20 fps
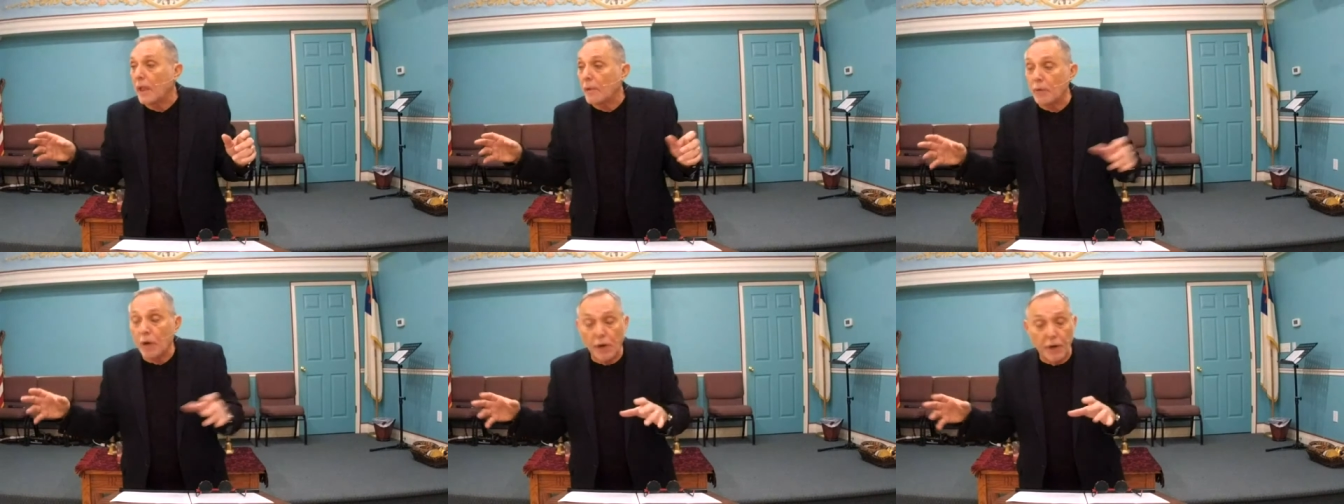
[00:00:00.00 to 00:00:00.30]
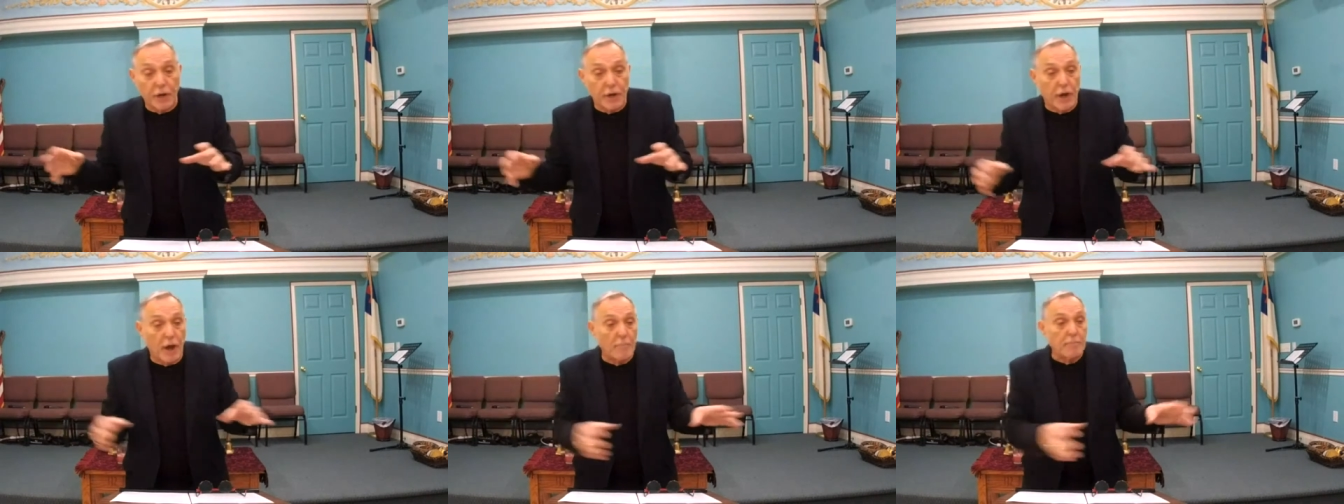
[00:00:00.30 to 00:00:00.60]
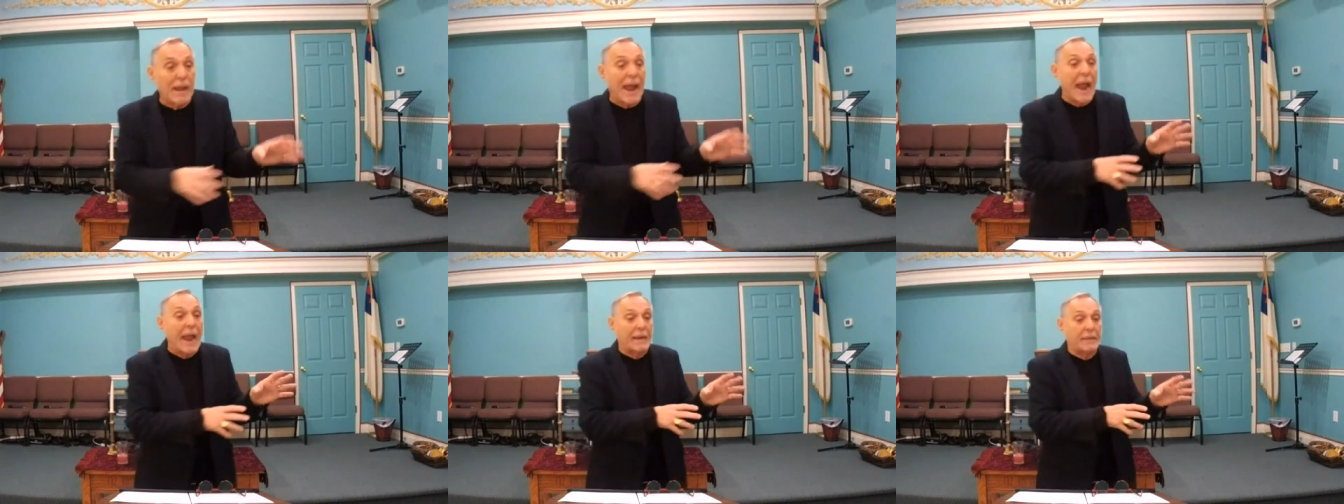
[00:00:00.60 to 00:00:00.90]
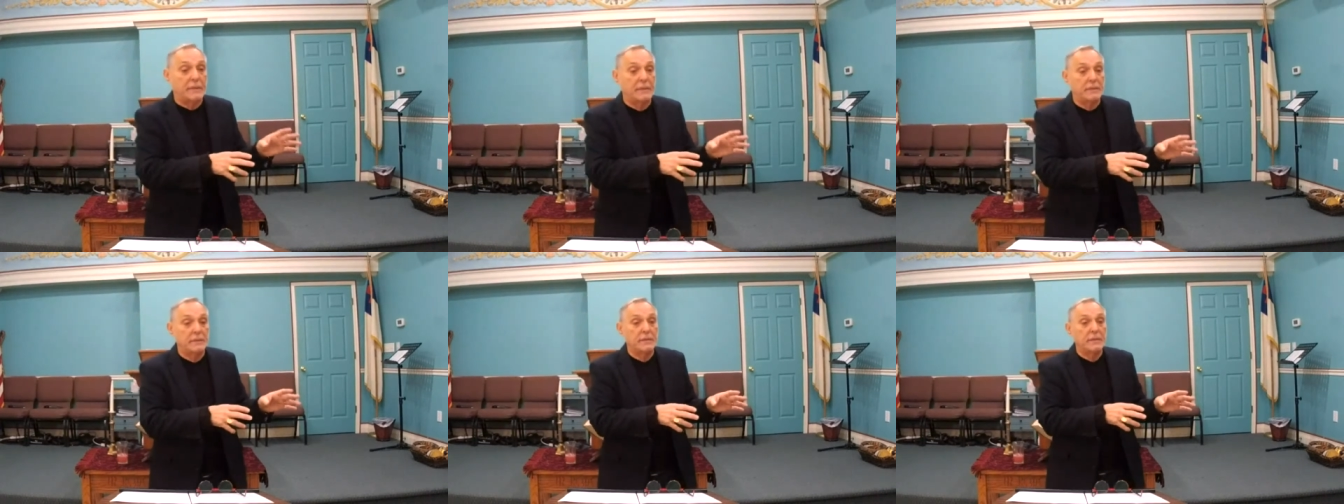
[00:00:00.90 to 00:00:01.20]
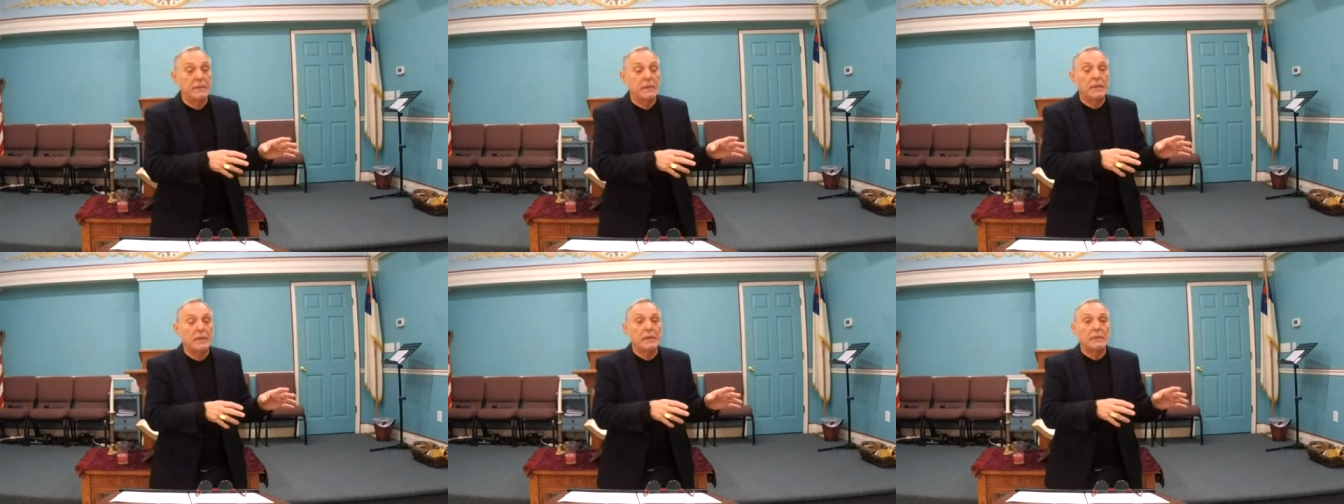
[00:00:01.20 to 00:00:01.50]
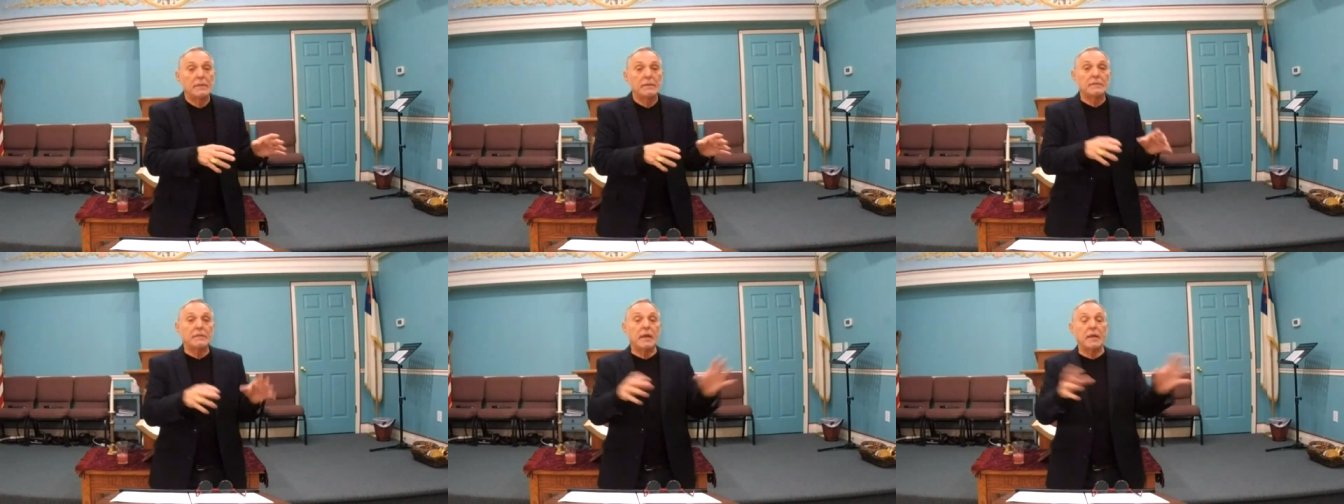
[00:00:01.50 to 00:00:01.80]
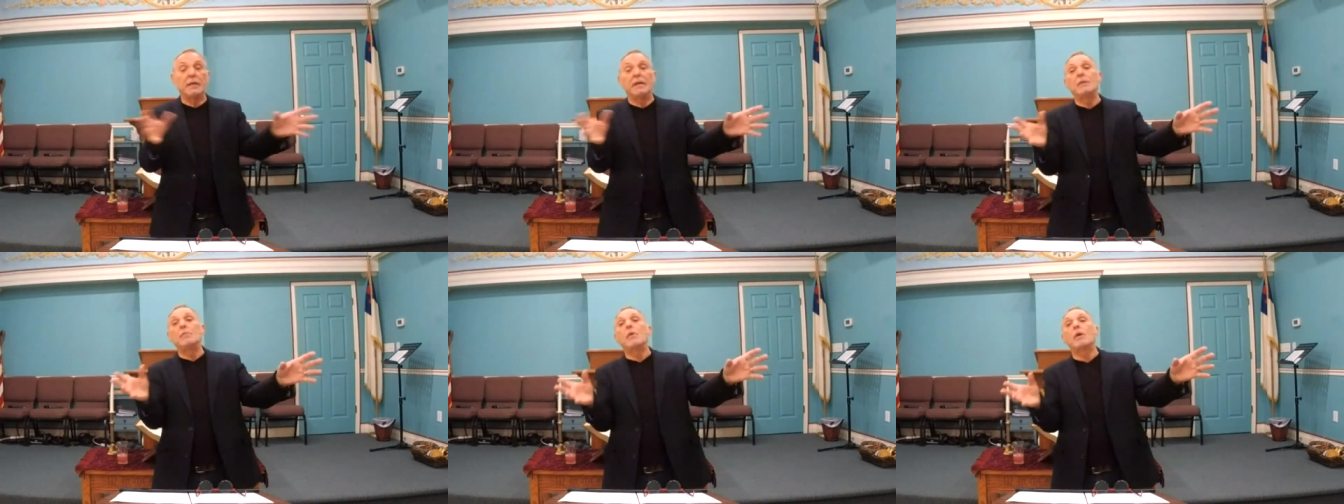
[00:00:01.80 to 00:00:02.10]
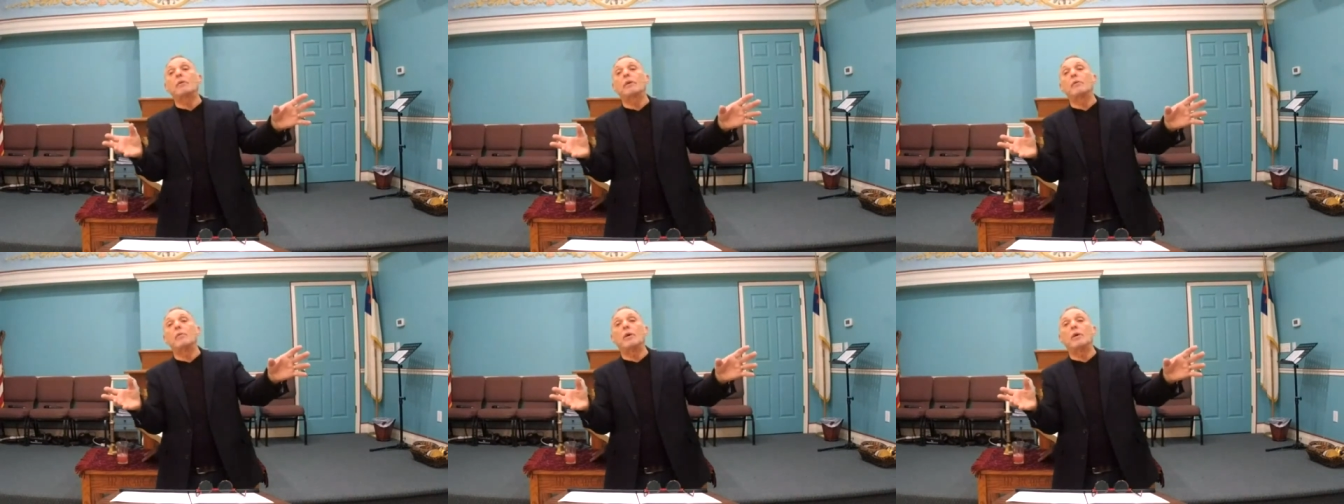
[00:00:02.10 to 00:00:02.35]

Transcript: they were going to come back and tell him where